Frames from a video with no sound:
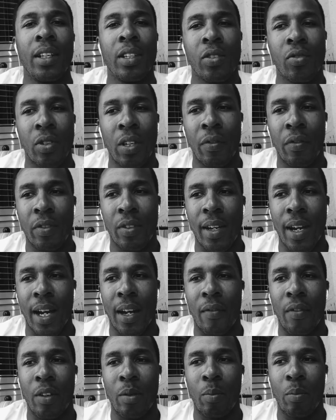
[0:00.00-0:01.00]
street
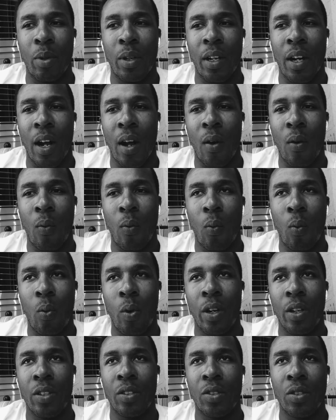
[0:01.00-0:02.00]
photography, but I
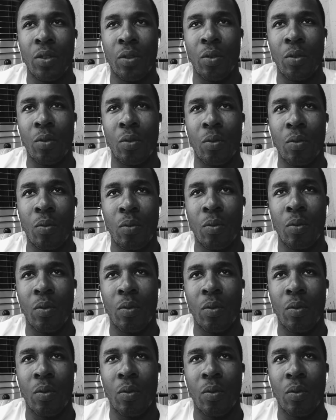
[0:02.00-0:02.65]
want to